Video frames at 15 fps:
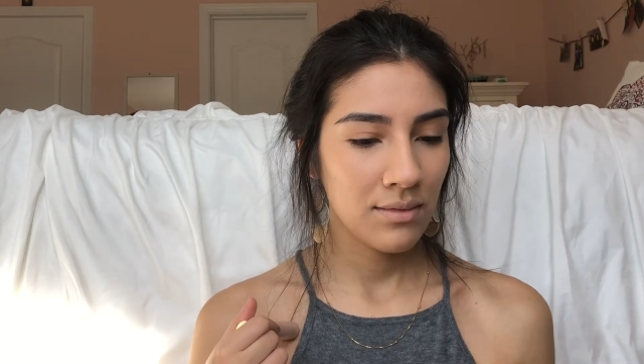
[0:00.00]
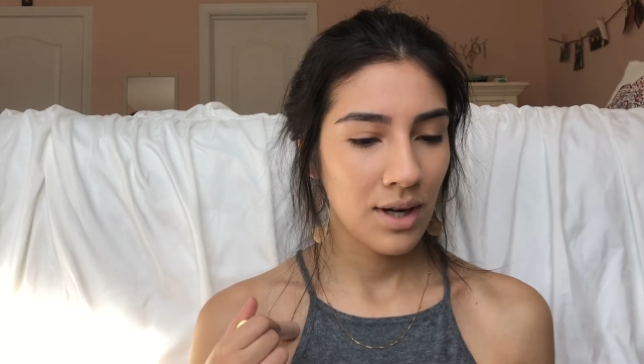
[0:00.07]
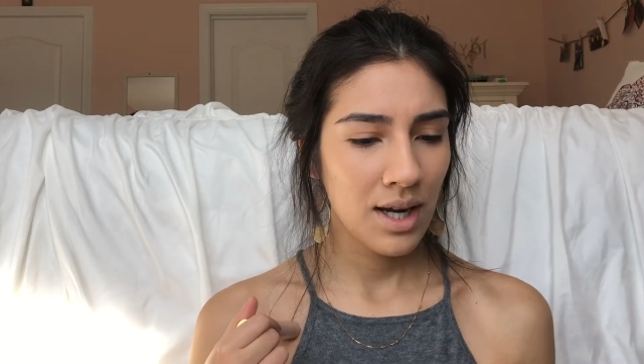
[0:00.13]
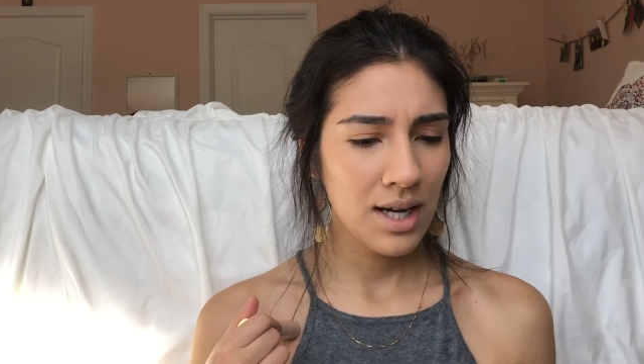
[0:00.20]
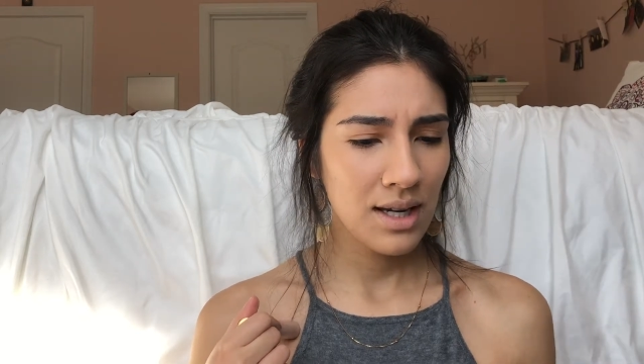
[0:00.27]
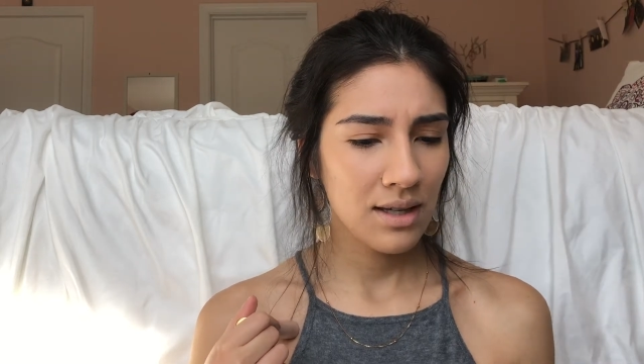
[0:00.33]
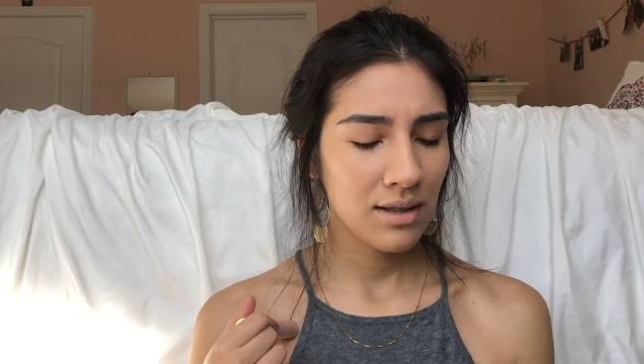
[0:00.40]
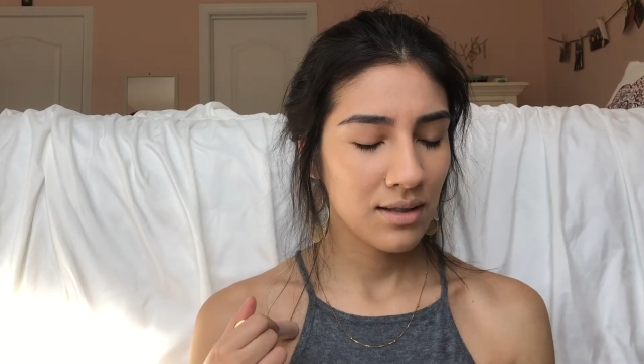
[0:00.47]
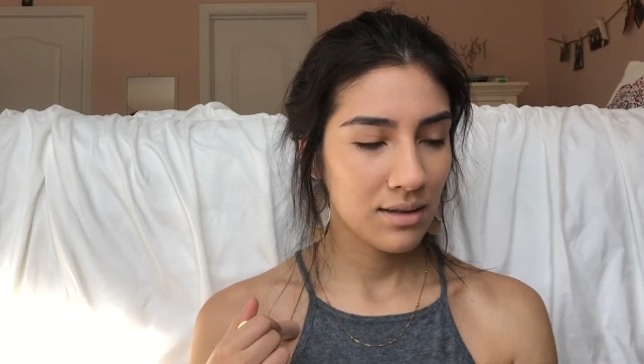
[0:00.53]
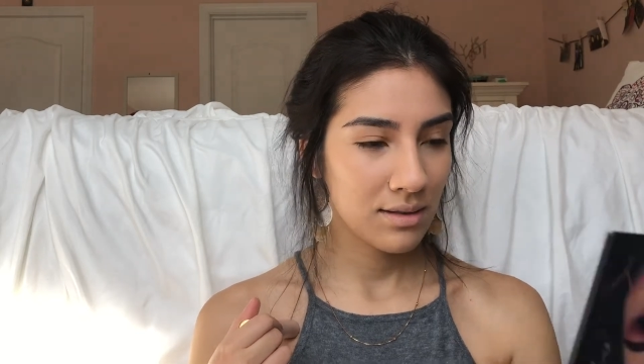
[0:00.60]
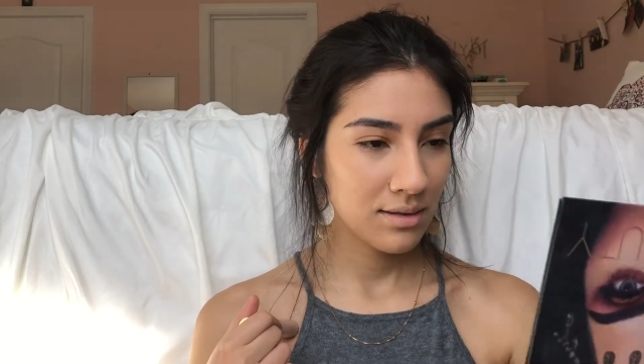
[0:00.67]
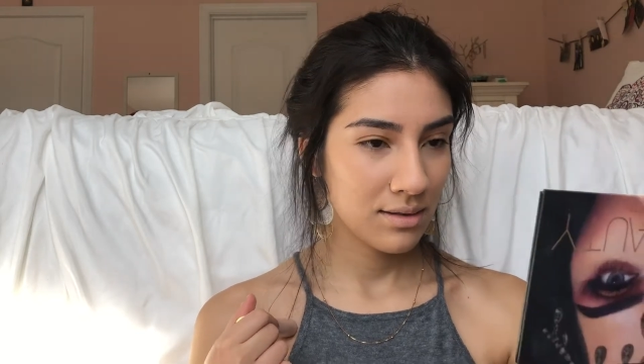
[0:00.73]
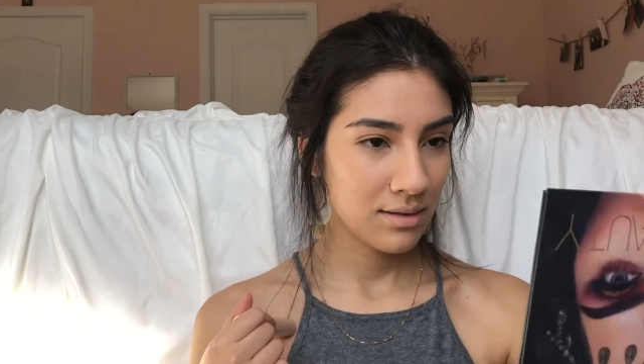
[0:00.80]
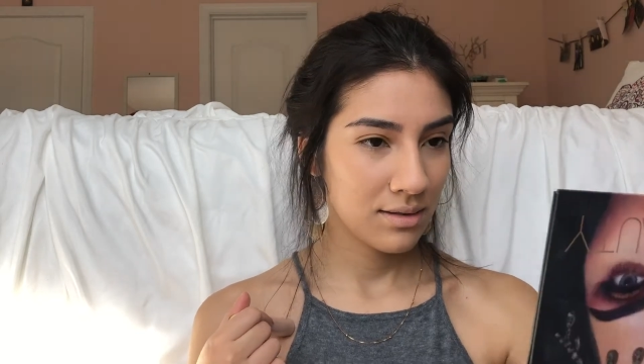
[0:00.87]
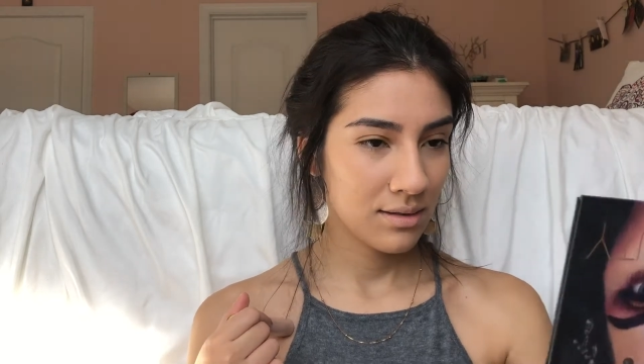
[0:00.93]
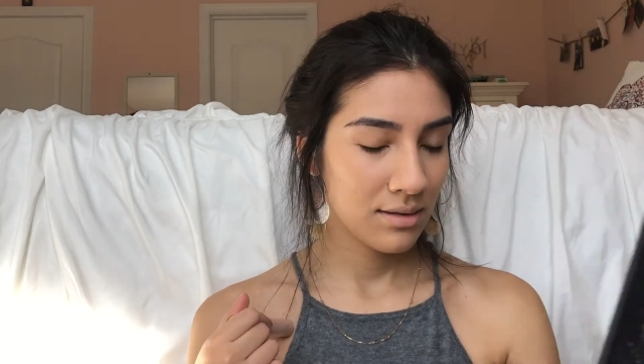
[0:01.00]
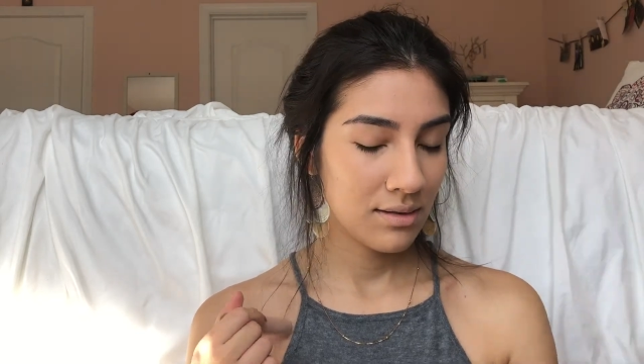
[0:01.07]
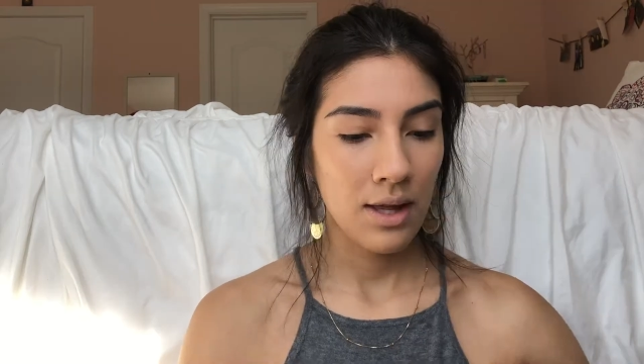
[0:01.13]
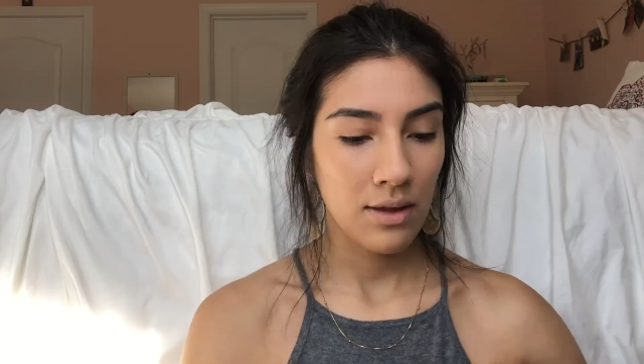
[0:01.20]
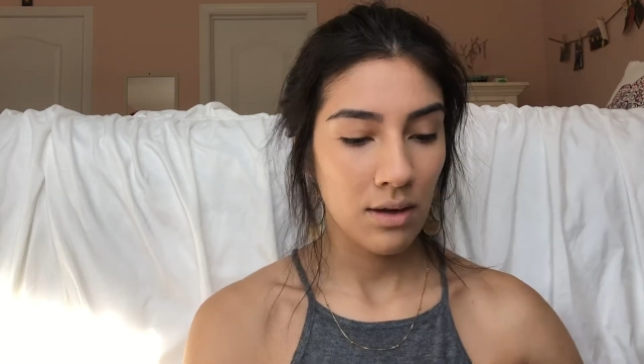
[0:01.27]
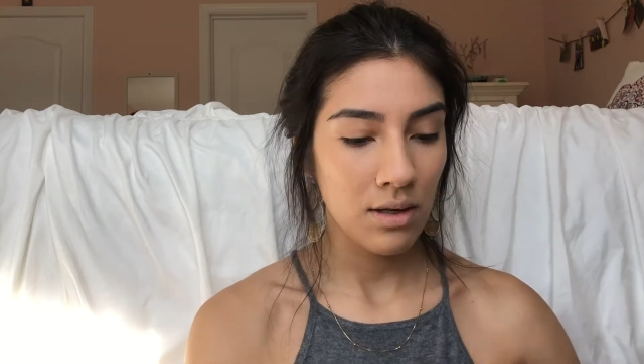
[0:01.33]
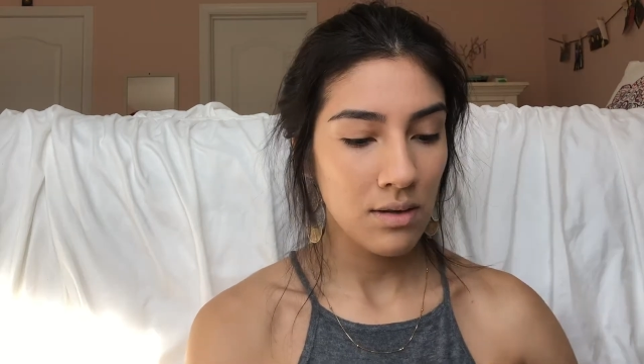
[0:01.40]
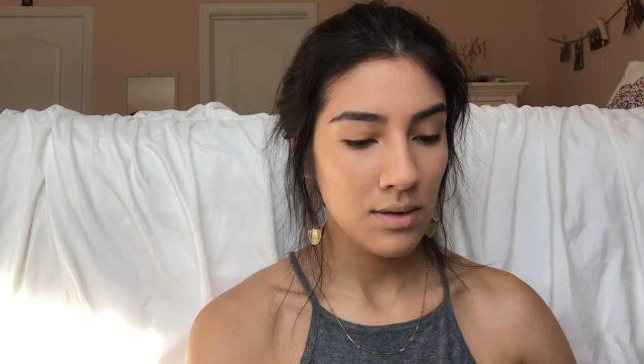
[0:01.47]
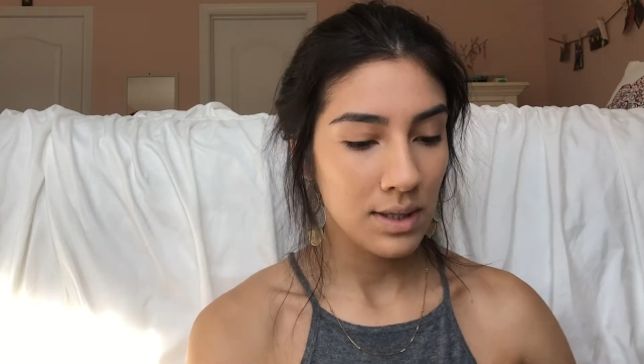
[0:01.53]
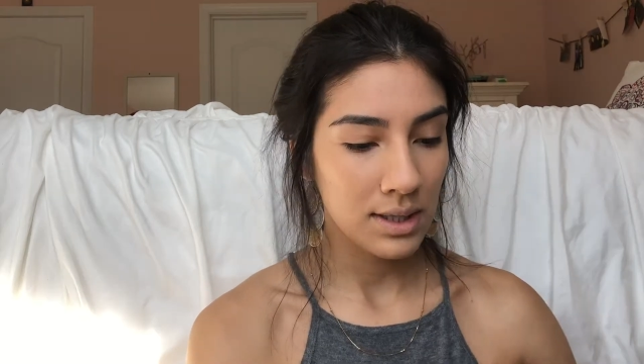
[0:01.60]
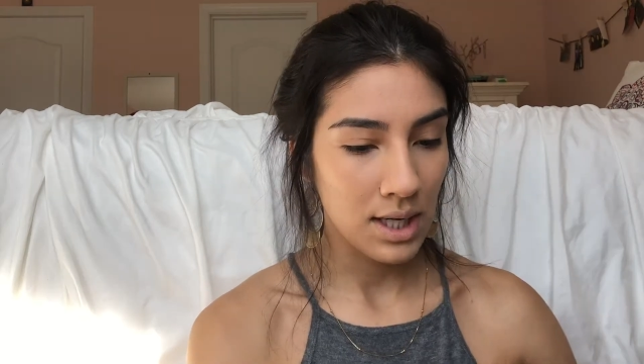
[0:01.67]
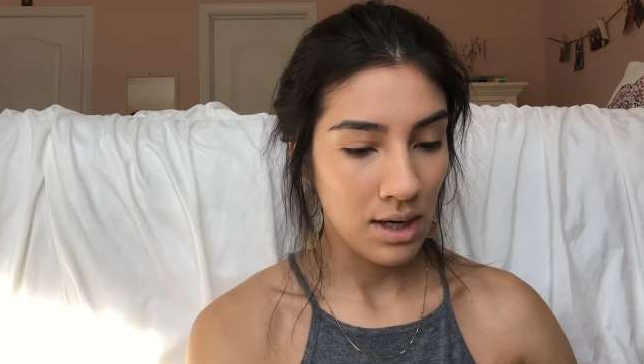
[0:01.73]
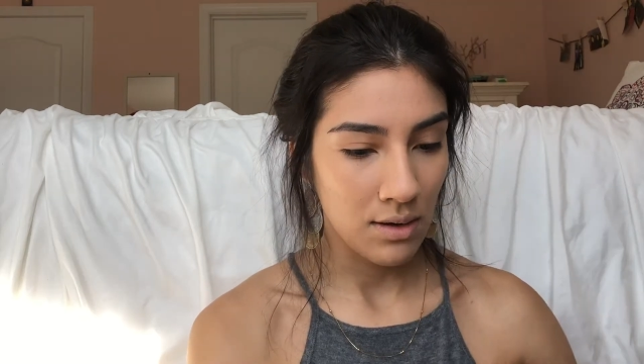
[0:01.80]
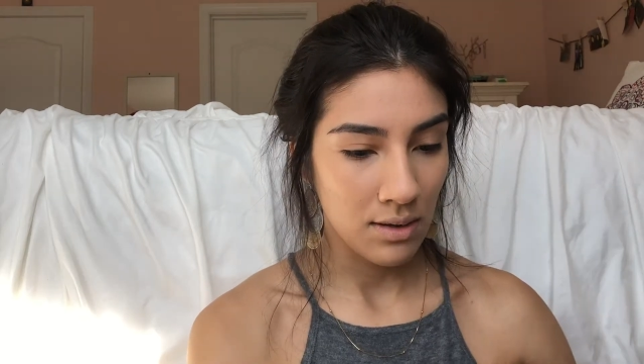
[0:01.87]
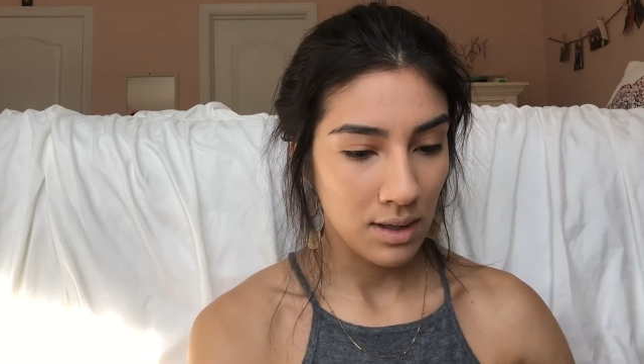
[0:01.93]
right? I thought I
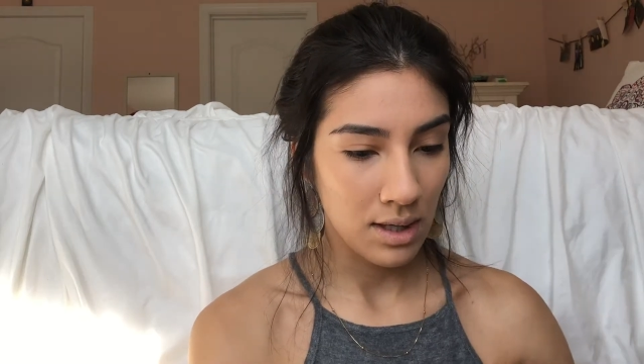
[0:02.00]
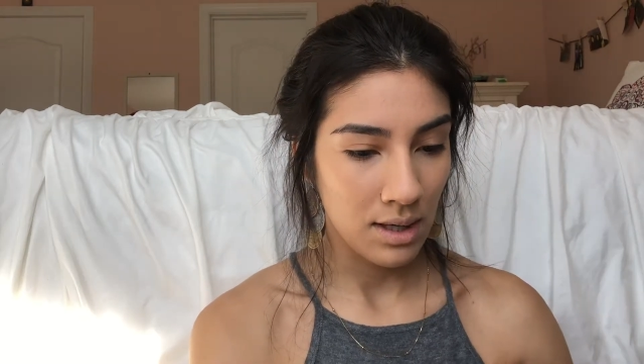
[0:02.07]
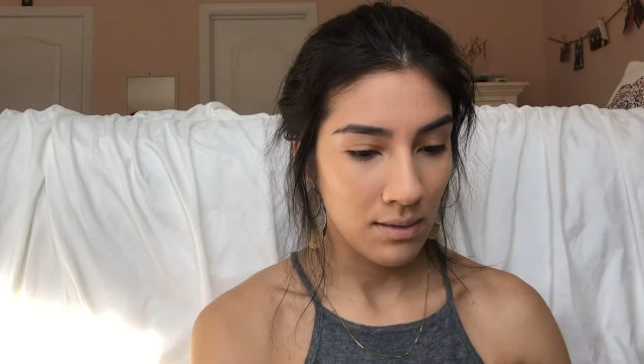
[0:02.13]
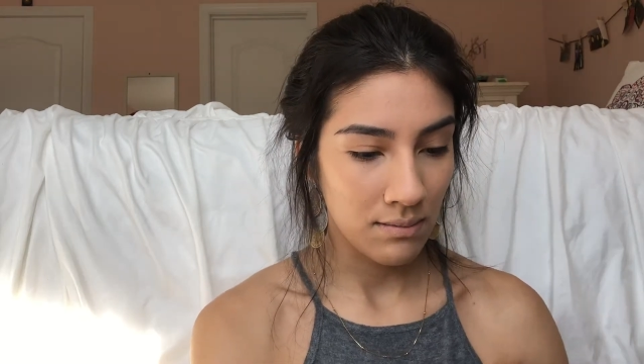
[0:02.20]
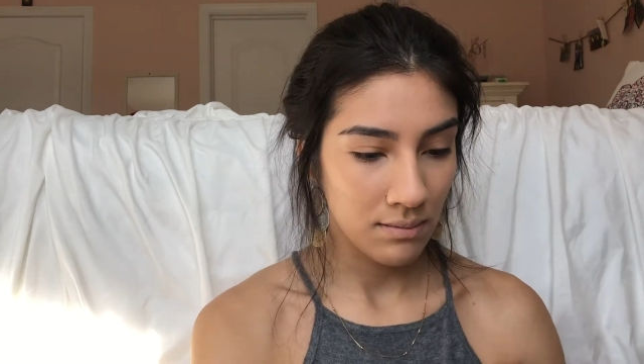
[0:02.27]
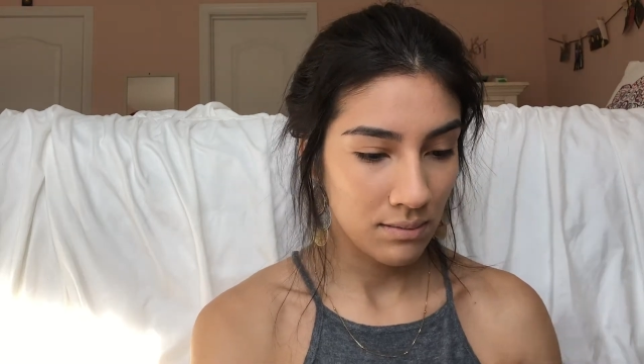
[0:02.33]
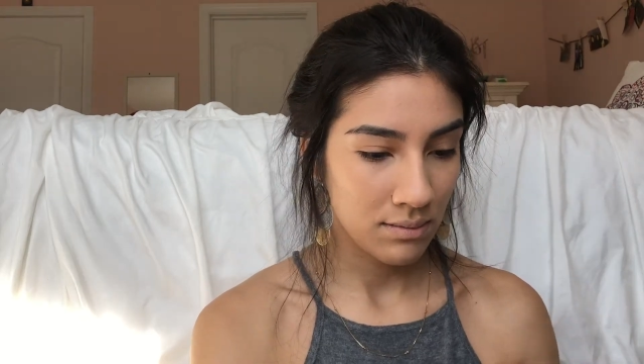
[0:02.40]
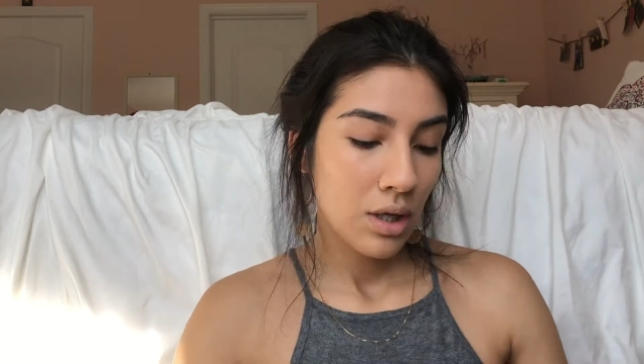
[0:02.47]
was tanner than him.